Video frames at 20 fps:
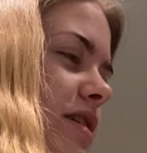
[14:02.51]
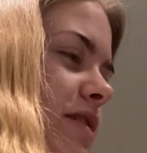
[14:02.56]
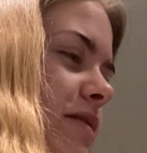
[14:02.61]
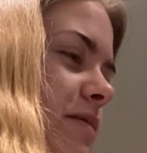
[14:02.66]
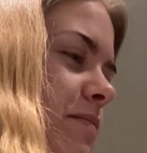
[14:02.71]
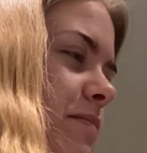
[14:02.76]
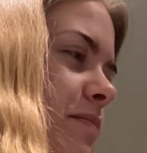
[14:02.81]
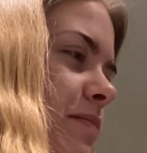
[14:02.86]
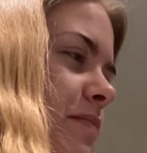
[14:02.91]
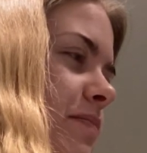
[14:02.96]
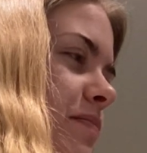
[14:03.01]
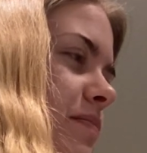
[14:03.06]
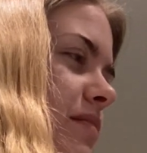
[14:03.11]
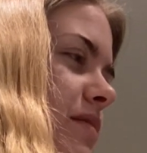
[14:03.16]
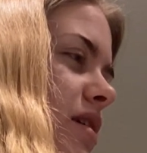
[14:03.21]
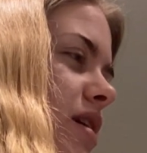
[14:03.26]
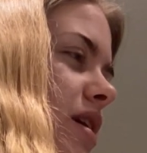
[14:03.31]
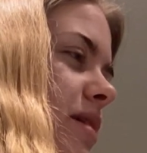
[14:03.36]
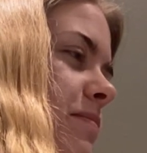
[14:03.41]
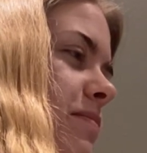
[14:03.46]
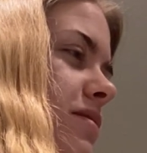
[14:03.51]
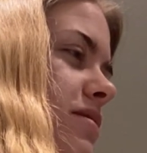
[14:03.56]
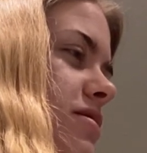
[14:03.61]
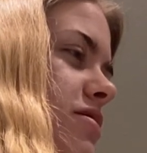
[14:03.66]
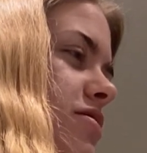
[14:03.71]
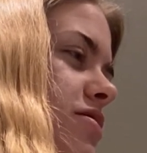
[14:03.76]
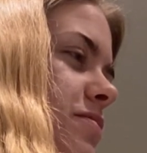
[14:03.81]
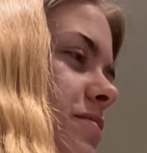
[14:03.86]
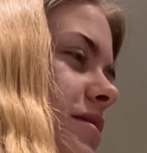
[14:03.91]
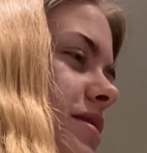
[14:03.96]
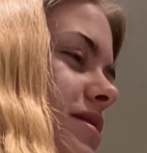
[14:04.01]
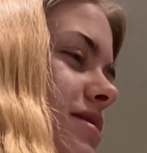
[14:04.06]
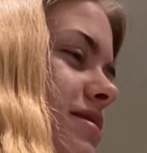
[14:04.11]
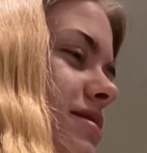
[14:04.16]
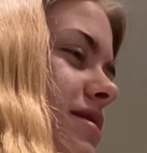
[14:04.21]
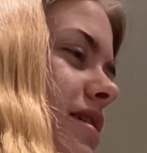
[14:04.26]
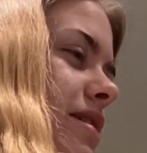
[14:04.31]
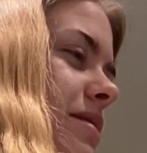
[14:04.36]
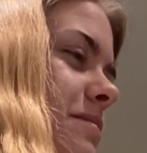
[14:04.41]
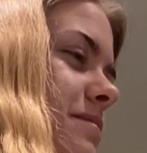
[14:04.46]
type. I put sweet
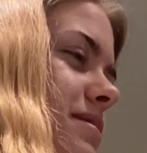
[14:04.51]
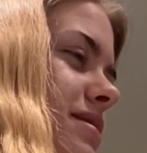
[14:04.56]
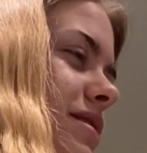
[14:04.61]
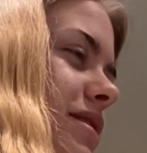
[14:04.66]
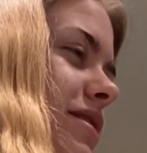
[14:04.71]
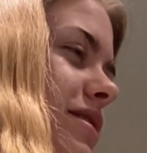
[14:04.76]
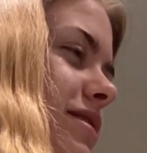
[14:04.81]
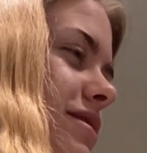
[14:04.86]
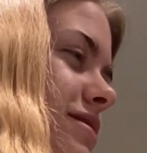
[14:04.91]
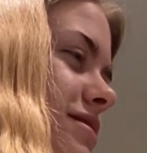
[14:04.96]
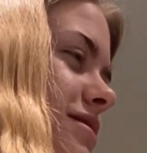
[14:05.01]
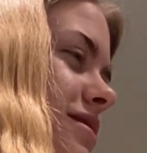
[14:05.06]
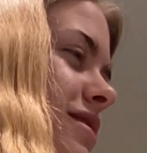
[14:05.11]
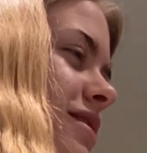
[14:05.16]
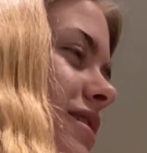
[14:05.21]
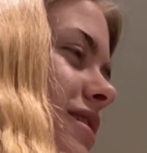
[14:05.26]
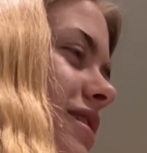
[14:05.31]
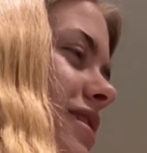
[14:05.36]
same skis,